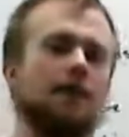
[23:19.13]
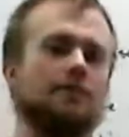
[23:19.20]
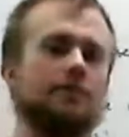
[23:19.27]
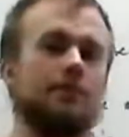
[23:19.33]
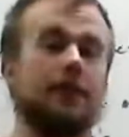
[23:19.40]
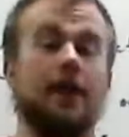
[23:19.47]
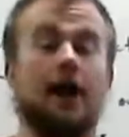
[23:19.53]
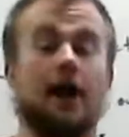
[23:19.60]

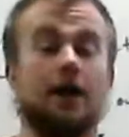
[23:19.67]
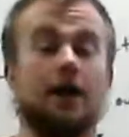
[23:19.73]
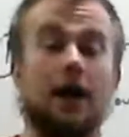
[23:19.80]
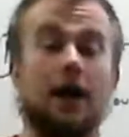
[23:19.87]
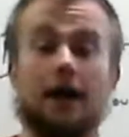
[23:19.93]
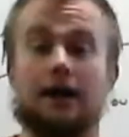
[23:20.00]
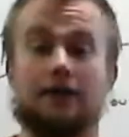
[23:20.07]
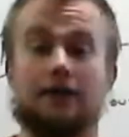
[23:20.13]
Okay, I
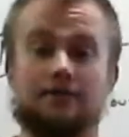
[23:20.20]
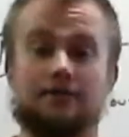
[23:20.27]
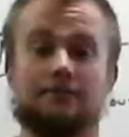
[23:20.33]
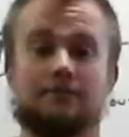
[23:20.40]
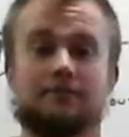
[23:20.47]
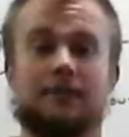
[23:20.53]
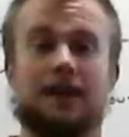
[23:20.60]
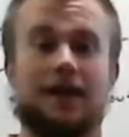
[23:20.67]
write a
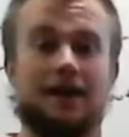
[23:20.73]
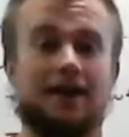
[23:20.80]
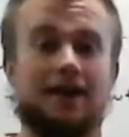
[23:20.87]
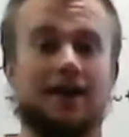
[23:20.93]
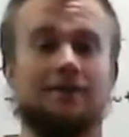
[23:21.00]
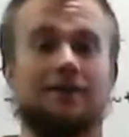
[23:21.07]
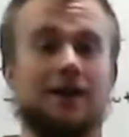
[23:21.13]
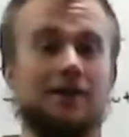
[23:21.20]
majority.
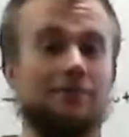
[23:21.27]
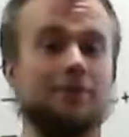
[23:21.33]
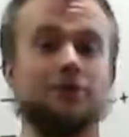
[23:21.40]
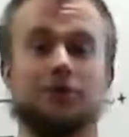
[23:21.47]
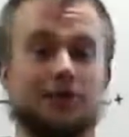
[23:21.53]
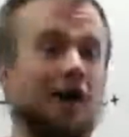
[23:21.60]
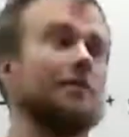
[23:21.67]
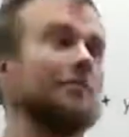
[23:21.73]
I
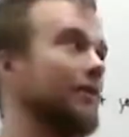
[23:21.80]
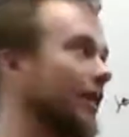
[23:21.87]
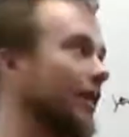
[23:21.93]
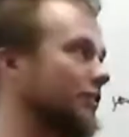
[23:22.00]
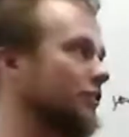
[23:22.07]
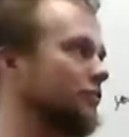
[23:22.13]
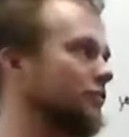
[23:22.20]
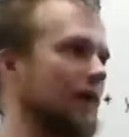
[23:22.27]

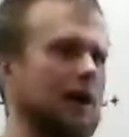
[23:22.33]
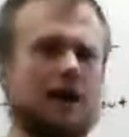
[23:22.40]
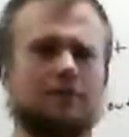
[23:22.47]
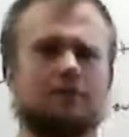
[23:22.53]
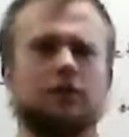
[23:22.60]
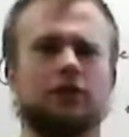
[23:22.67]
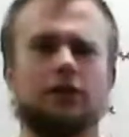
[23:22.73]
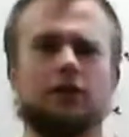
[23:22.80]
have a little
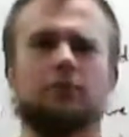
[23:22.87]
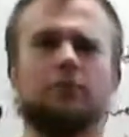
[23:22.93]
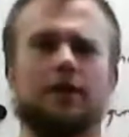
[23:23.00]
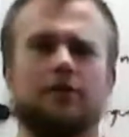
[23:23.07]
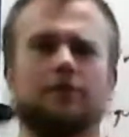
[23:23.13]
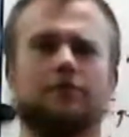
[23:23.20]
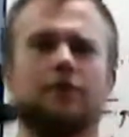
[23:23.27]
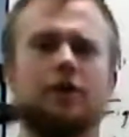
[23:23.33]
bit of
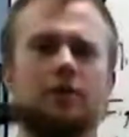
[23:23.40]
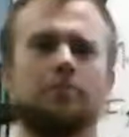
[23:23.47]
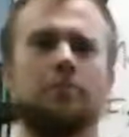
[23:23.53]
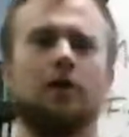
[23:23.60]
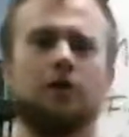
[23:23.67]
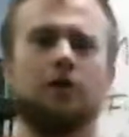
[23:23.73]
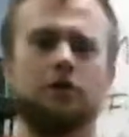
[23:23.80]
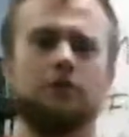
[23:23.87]
partnerships
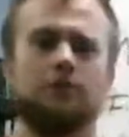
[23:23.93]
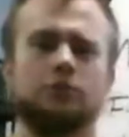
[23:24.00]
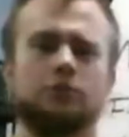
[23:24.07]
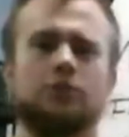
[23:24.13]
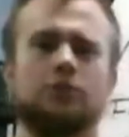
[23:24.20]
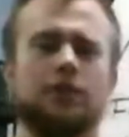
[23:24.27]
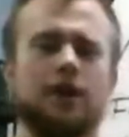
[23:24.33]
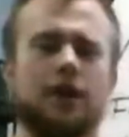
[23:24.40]
where we
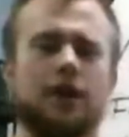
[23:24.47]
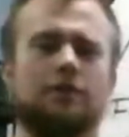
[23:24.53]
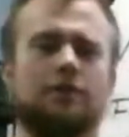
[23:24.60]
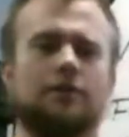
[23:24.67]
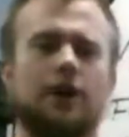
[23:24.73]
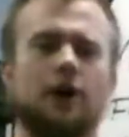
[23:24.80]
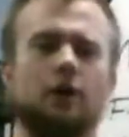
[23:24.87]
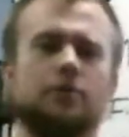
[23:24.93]
kind of
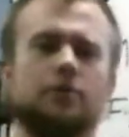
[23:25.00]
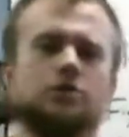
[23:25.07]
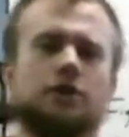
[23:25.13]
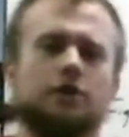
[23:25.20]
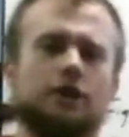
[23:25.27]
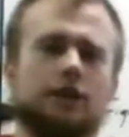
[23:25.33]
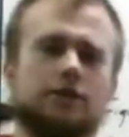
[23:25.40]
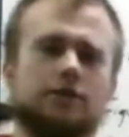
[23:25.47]
help each other
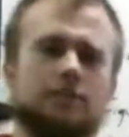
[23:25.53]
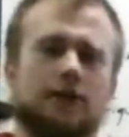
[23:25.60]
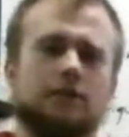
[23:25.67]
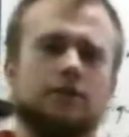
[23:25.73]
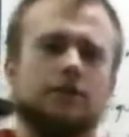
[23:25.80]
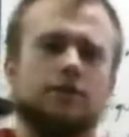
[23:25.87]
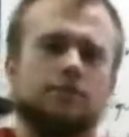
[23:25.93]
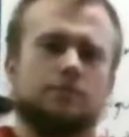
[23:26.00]
get some
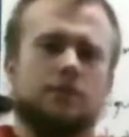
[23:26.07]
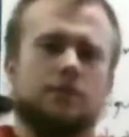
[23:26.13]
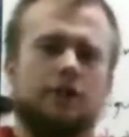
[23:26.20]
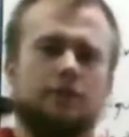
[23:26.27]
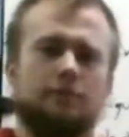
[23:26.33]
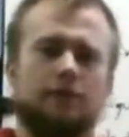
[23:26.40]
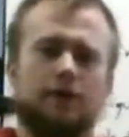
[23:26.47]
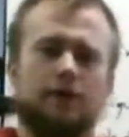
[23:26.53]
ideas on some
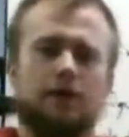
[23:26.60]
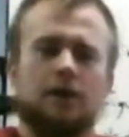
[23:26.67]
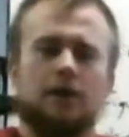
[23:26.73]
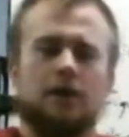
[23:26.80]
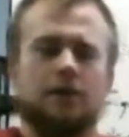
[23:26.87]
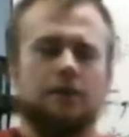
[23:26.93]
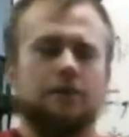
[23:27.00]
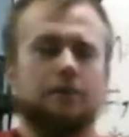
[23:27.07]
stuff, but
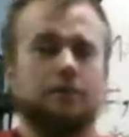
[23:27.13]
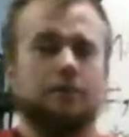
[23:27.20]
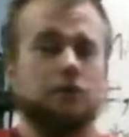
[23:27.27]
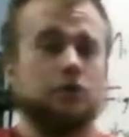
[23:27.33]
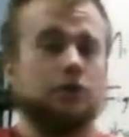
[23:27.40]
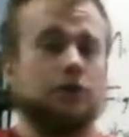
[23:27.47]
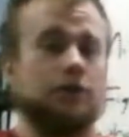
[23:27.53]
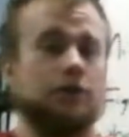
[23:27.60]
the
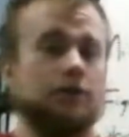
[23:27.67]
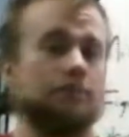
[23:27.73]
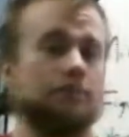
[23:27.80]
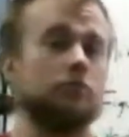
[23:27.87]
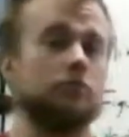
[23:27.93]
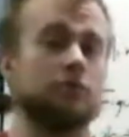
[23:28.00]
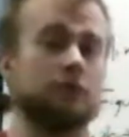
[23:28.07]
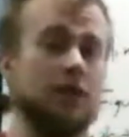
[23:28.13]
majority,
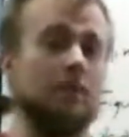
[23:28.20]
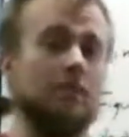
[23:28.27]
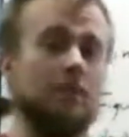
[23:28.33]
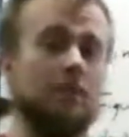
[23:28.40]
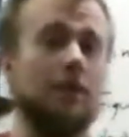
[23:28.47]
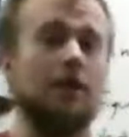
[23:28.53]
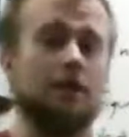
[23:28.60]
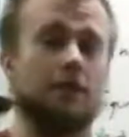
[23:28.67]
most of the
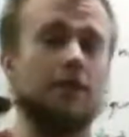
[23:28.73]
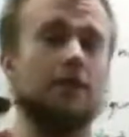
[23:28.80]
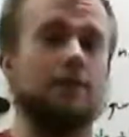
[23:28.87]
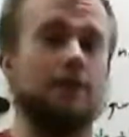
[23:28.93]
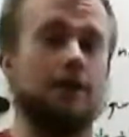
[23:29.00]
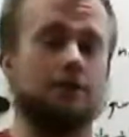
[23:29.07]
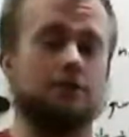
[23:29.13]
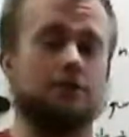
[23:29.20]
time, I'm writing
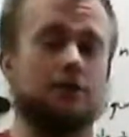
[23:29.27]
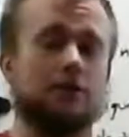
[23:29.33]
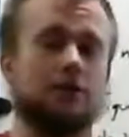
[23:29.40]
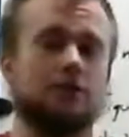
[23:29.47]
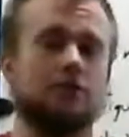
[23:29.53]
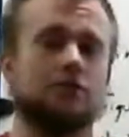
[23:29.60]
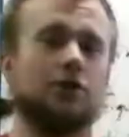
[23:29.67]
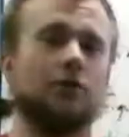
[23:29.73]
the emails.
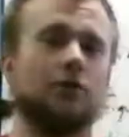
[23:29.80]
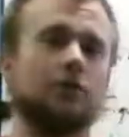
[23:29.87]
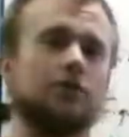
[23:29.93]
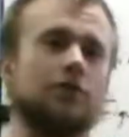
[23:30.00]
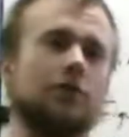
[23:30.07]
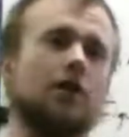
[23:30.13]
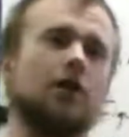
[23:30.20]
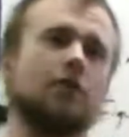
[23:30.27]
So when you
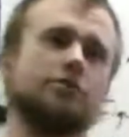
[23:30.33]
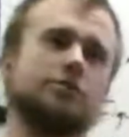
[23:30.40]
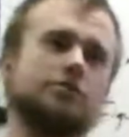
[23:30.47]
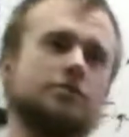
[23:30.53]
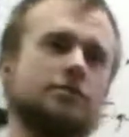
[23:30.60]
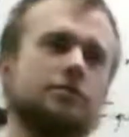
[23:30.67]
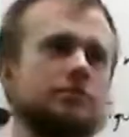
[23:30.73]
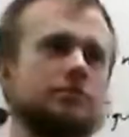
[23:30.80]
think, oh, it's
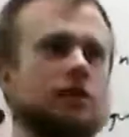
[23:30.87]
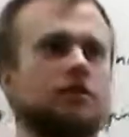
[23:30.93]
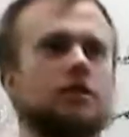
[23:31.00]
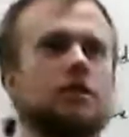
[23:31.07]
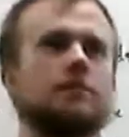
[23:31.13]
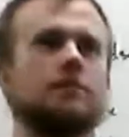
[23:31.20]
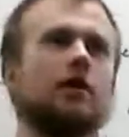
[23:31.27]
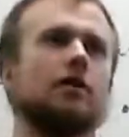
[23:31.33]
just an
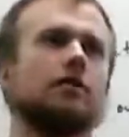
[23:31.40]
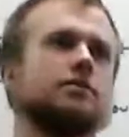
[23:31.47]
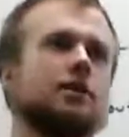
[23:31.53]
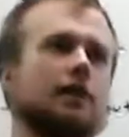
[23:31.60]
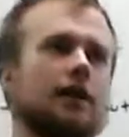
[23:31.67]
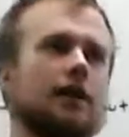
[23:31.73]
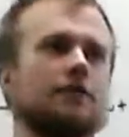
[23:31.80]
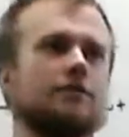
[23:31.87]
email I'm
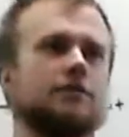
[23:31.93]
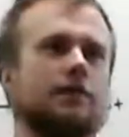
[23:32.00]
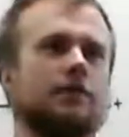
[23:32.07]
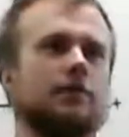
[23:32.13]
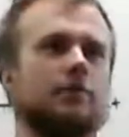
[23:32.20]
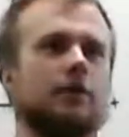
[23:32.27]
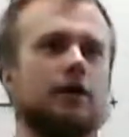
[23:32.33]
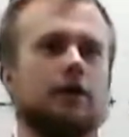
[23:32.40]
sending out to
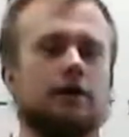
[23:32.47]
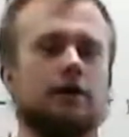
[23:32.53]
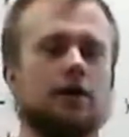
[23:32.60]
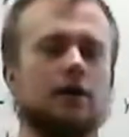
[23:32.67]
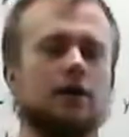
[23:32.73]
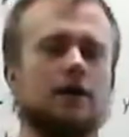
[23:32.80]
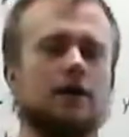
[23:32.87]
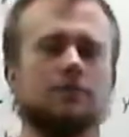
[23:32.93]
everybody,
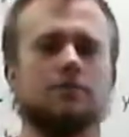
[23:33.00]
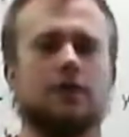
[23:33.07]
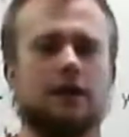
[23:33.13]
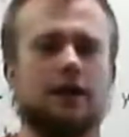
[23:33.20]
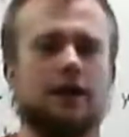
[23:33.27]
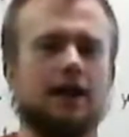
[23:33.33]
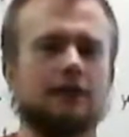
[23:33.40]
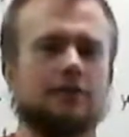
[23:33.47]
yeah, I'm sending
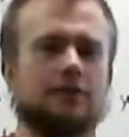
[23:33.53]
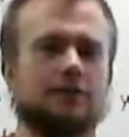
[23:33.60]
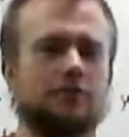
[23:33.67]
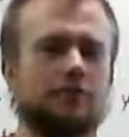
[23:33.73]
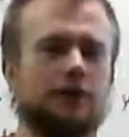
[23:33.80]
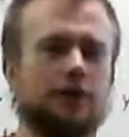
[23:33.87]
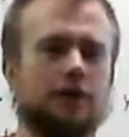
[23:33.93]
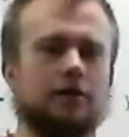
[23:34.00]
it out to
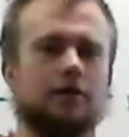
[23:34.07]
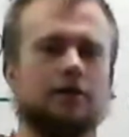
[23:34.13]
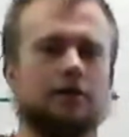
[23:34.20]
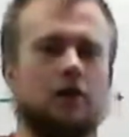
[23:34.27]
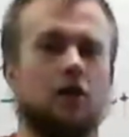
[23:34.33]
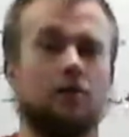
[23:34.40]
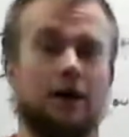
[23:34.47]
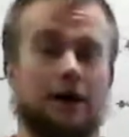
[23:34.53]
everybody,
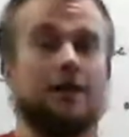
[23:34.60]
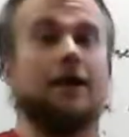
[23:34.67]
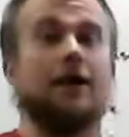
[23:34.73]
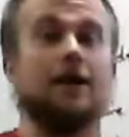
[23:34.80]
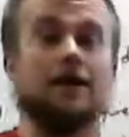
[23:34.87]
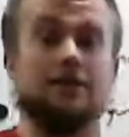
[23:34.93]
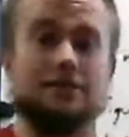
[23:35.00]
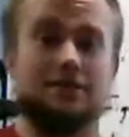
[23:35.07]
all my
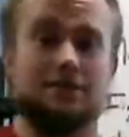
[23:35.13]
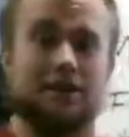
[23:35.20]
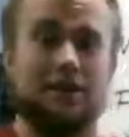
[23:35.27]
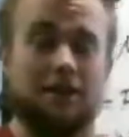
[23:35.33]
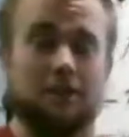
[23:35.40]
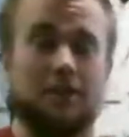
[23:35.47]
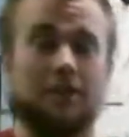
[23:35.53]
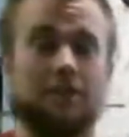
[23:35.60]
clients, and
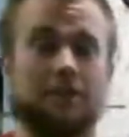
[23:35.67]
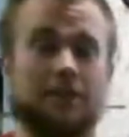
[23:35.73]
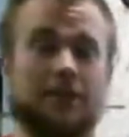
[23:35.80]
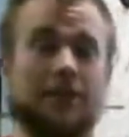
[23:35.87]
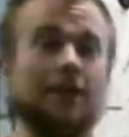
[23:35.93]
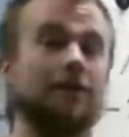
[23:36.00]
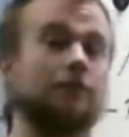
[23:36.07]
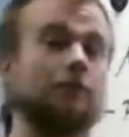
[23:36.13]
the people that
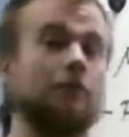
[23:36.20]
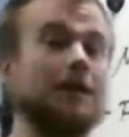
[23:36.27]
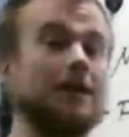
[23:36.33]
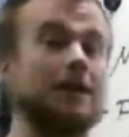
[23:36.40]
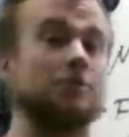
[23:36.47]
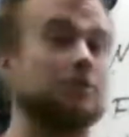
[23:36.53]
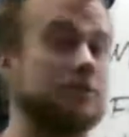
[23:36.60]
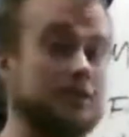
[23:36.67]
need to read
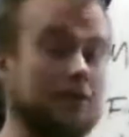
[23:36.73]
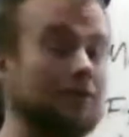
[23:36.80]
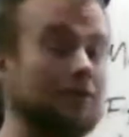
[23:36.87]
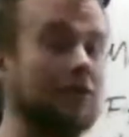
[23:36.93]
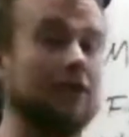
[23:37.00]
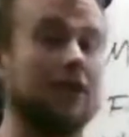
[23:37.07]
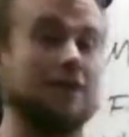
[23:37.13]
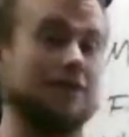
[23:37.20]
it
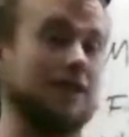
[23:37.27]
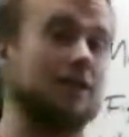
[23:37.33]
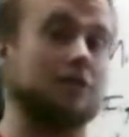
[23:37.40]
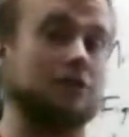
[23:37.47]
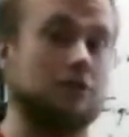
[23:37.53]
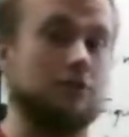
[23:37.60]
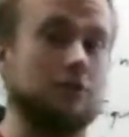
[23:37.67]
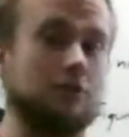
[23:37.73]
specifically, I send it
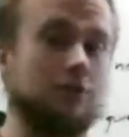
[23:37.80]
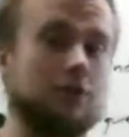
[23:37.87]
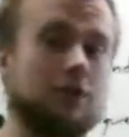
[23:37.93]
to you.